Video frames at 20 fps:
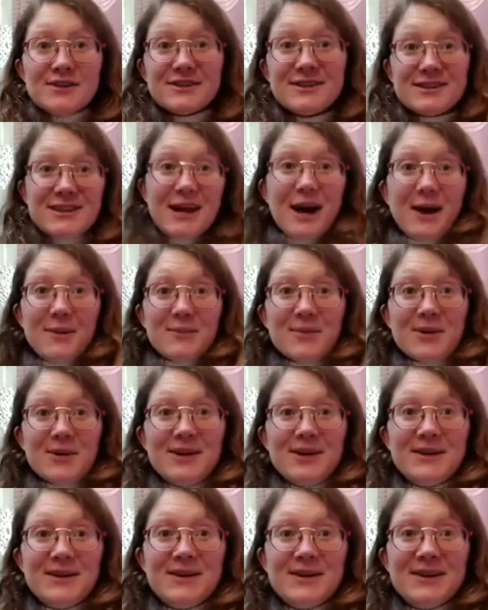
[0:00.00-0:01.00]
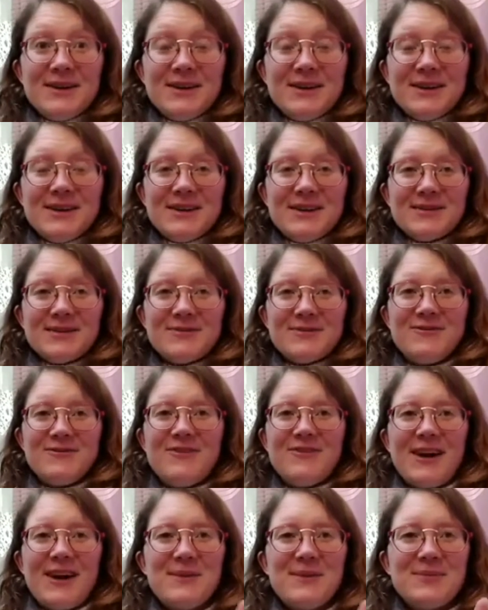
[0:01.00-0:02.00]
Stop!
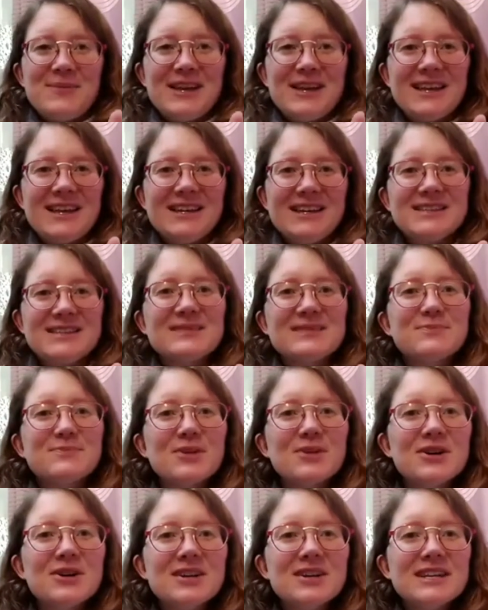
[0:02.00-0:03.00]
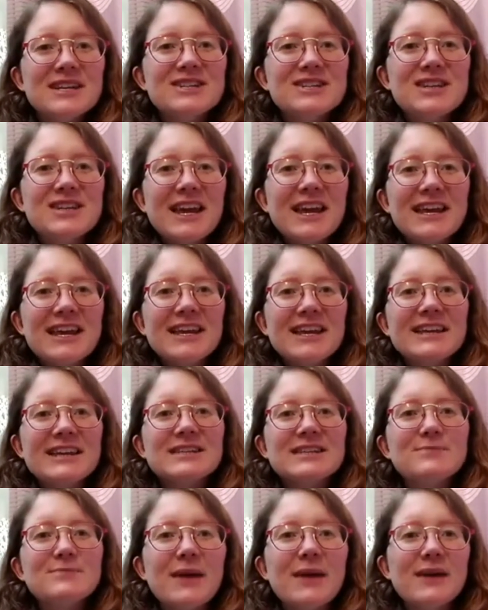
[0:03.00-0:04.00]
Fabulous. Paul is shaking
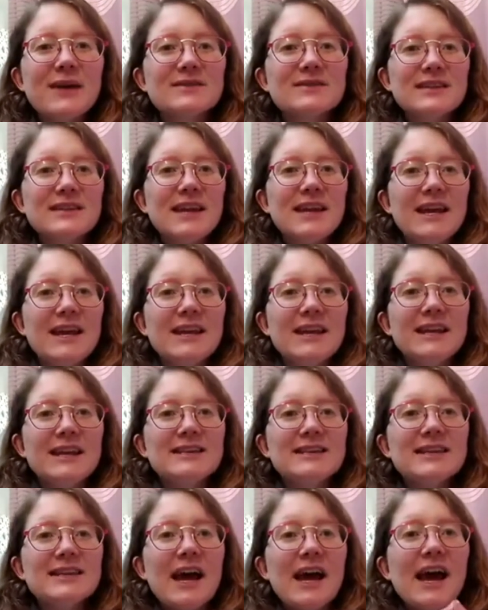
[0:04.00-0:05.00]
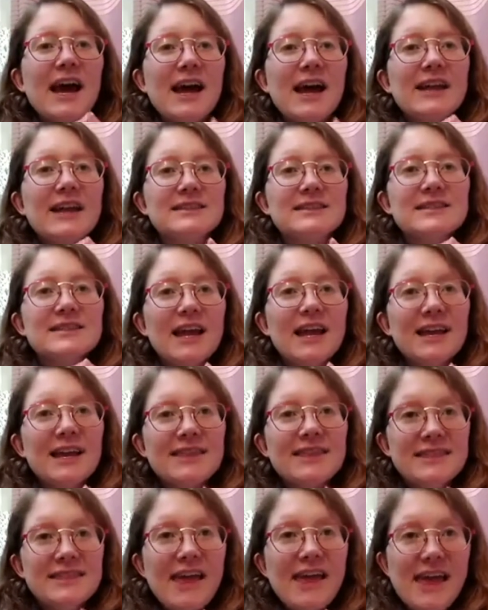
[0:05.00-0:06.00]
his bells in his hands like
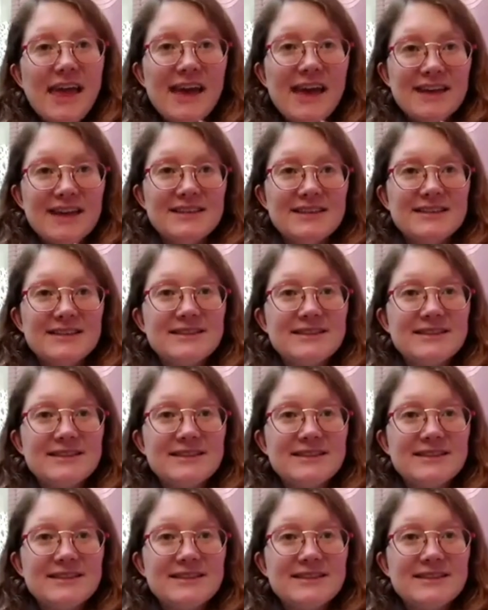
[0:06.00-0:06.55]
this.